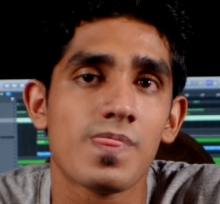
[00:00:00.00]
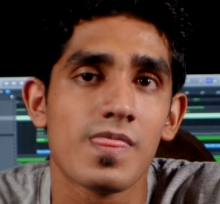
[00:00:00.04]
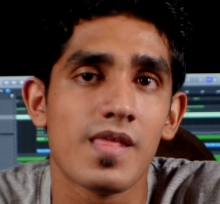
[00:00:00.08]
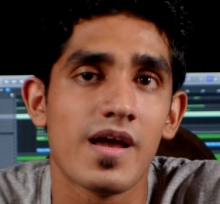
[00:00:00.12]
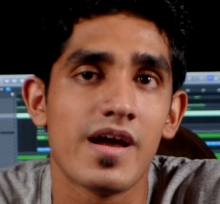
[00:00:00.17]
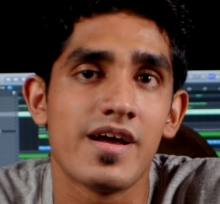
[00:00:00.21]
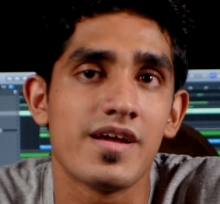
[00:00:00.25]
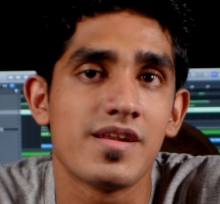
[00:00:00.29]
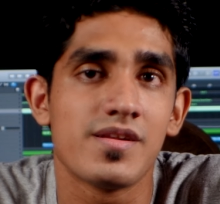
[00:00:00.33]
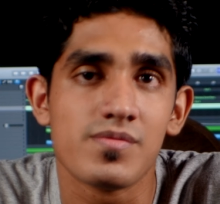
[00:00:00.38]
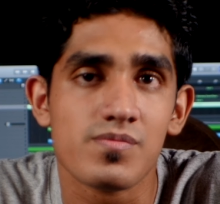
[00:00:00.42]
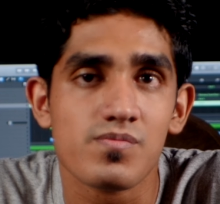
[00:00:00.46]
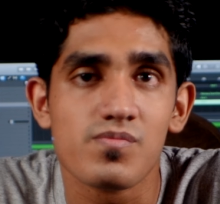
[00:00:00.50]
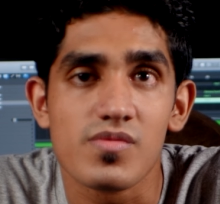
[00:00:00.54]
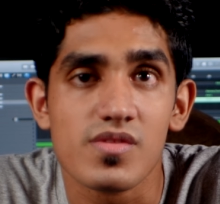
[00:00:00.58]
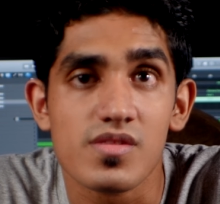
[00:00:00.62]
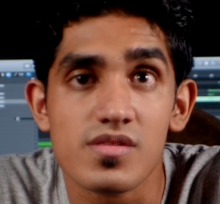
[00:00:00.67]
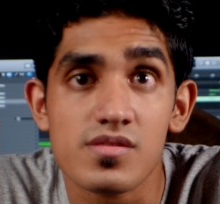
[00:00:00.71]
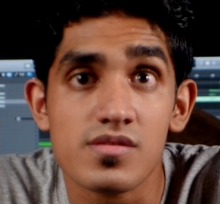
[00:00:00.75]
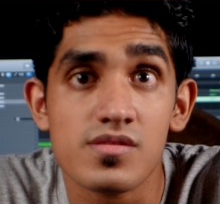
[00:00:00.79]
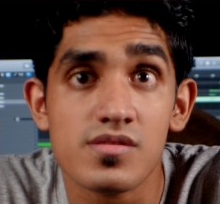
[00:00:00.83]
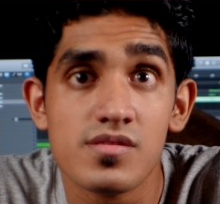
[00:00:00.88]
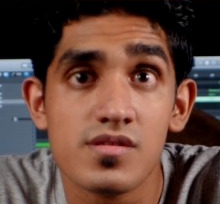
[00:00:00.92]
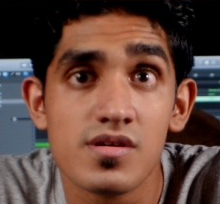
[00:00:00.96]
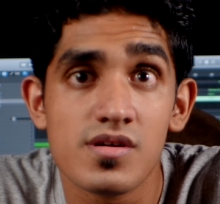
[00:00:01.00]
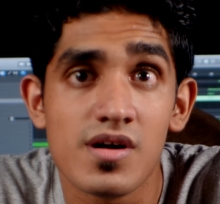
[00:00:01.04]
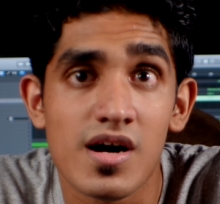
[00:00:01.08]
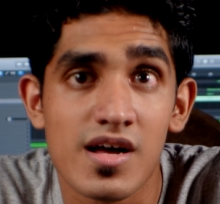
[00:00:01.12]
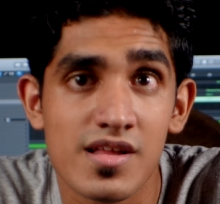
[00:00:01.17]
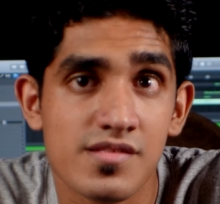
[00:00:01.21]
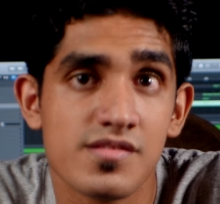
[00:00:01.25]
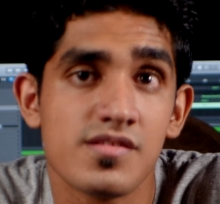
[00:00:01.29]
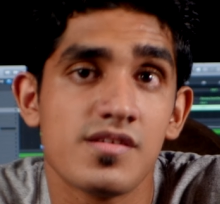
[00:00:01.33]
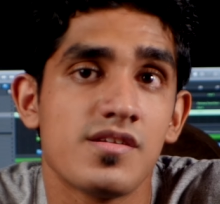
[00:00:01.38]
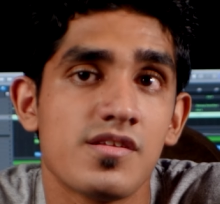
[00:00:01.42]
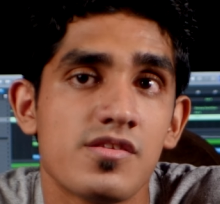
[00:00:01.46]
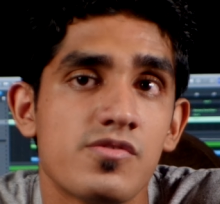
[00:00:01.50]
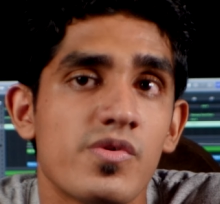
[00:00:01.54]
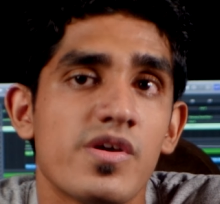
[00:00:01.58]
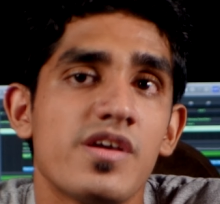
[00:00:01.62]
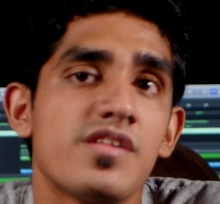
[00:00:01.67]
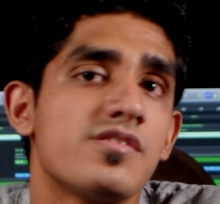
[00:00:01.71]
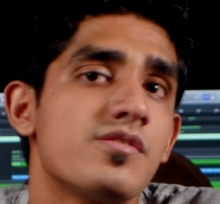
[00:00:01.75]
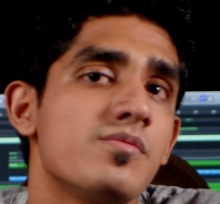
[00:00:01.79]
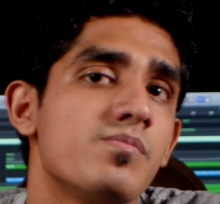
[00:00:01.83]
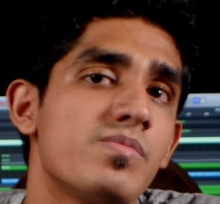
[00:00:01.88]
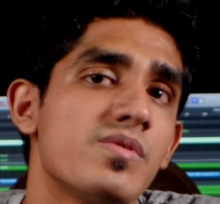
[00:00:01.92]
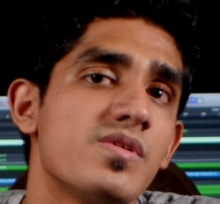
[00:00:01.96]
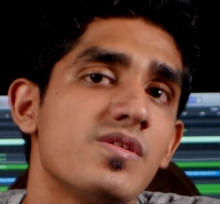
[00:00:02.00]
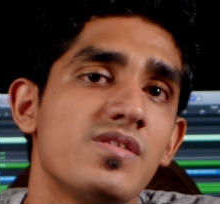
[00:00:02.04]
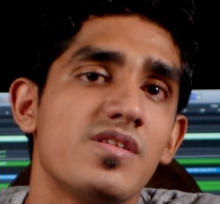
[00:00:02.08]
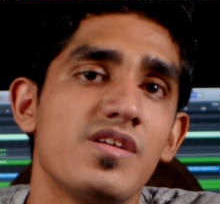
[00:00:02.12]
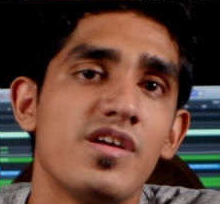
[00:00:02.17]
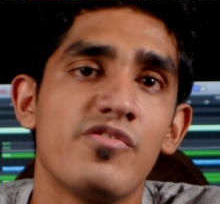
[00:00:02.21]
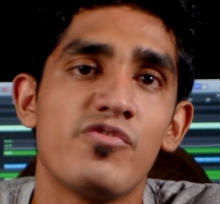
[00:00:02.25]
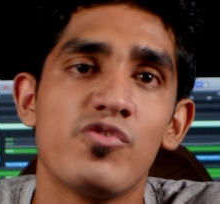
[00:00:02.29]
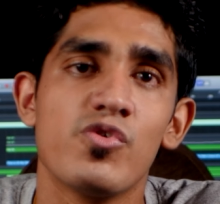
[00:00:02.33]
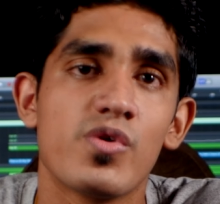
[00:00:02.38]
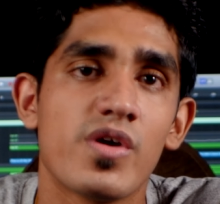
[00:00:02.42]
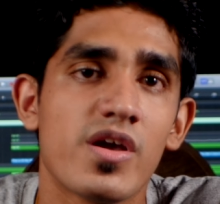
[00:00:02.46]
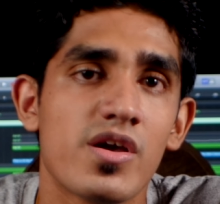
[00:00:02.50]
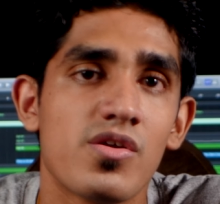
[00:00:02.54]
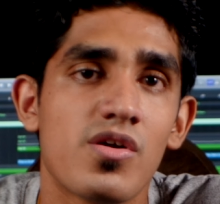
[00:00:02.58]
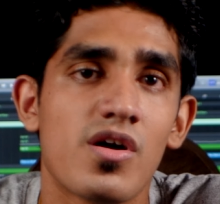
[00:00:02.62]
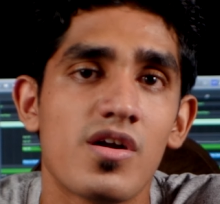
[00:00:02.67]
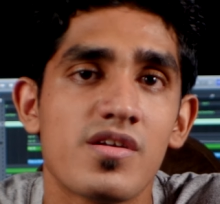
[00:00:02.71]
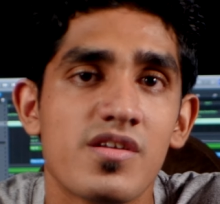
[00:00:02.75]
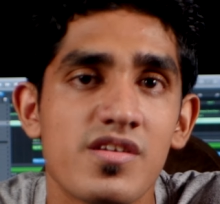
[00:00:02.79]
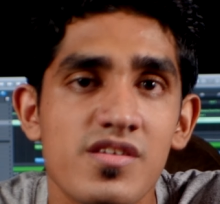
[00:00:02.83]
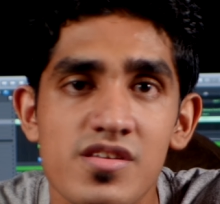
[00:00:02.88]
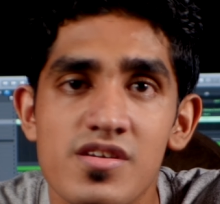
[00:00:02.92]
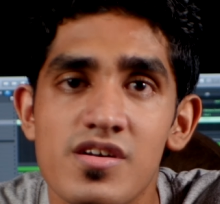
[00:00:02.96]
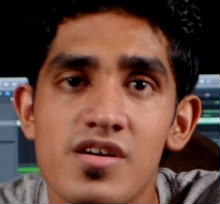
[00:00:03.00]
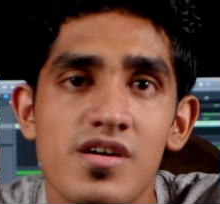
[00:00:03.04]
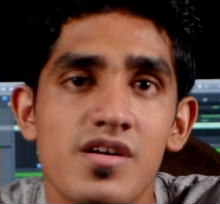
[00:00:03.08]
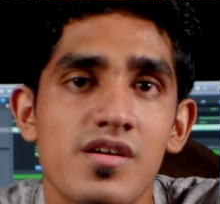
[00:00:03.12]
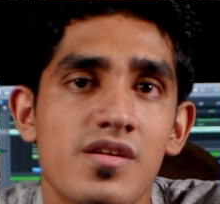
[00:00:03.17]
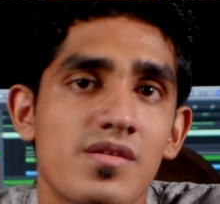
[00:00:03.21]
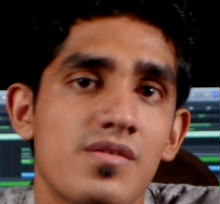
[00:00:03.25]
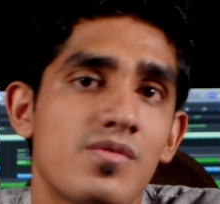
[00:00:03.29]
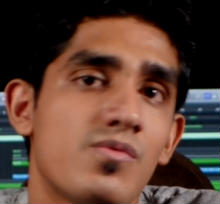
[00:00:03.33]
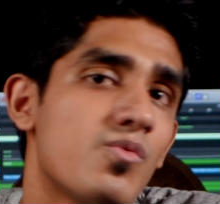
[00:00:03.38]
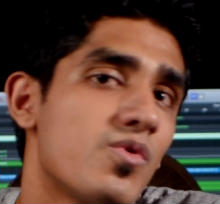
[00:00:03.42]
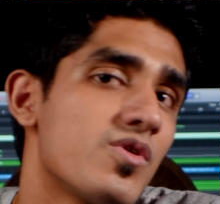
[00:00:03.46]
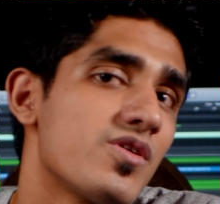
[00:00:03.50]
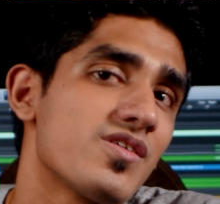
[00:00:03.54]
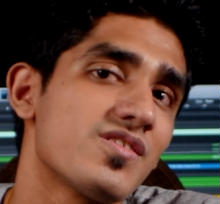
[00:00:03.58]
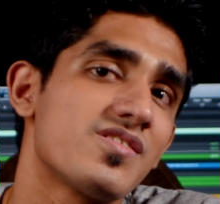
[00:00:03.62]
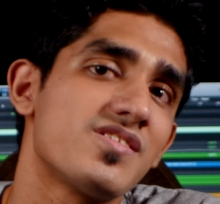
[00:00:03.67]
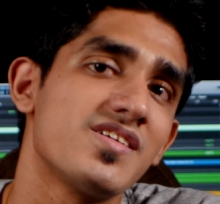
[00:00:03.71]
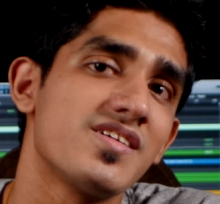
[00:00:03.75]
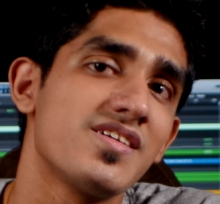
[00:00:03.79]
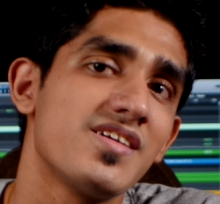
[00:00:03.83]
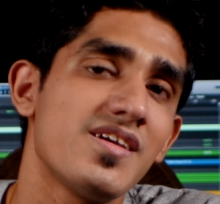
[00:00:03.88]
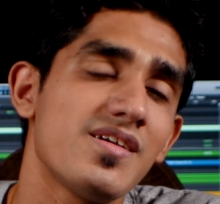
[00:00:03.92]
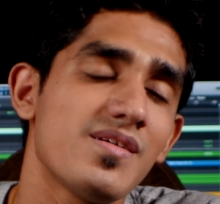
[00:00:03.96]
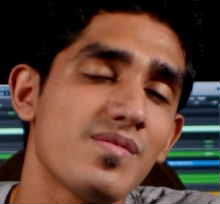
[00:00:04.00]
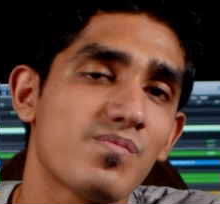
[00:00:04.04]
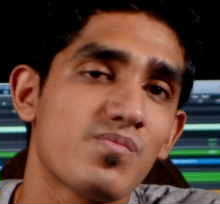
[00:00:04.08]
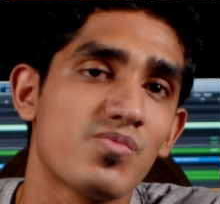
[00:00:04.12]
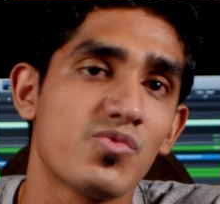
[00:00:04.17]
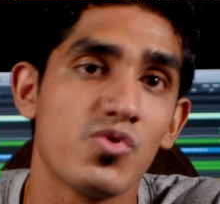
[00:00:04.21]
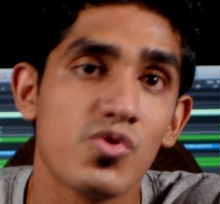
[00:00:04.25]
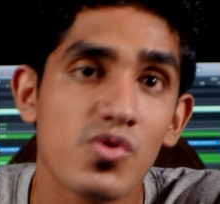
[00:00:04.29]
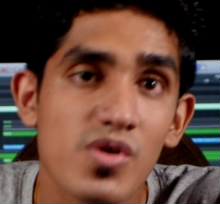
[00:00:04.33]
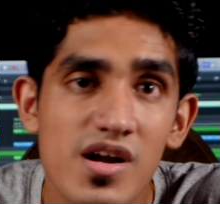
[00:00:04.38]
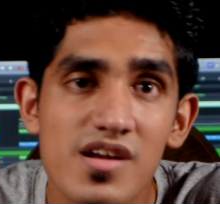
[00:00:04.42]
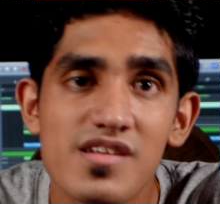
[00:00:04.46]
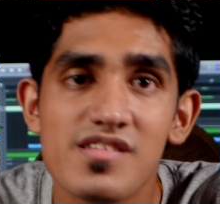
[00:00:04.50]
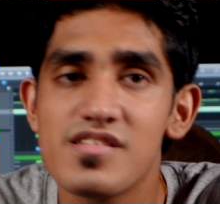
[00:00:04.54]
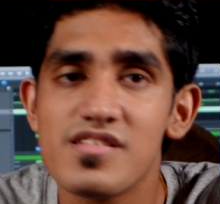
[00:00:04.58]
And the answer is very simple: if you cannot hear what you're singing, you can't